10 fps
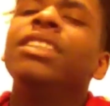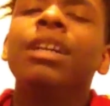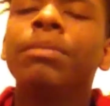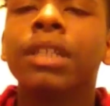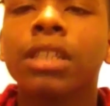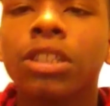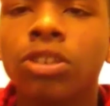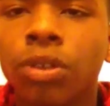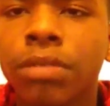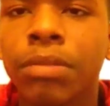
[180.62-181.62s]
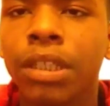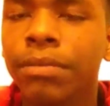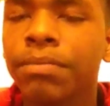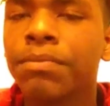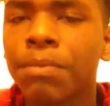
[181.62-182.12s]
not better than Jordan, but
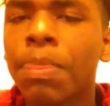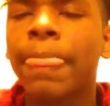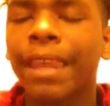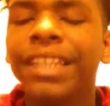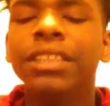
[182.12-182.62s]
he's